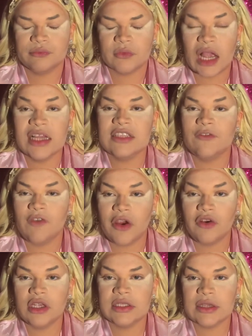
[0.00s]
it's
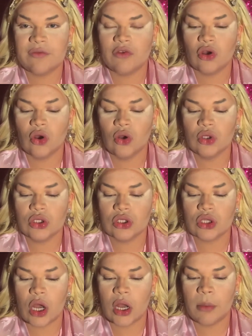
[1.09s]
very difficult to
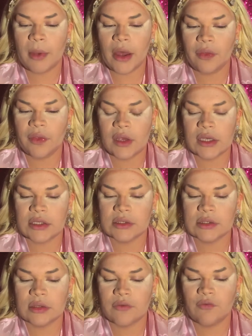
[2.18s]
talk about things
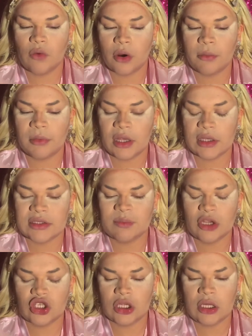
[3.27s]
for me,
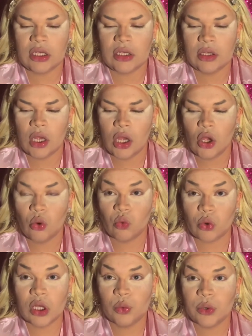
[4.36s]
especially
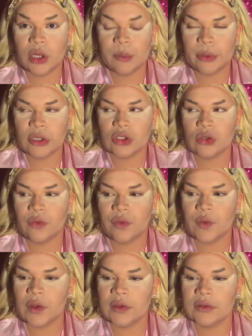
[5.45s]
really personal
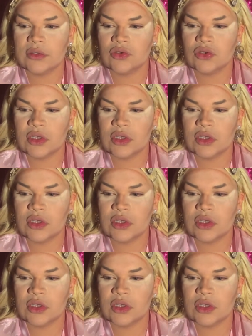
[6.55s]
things, just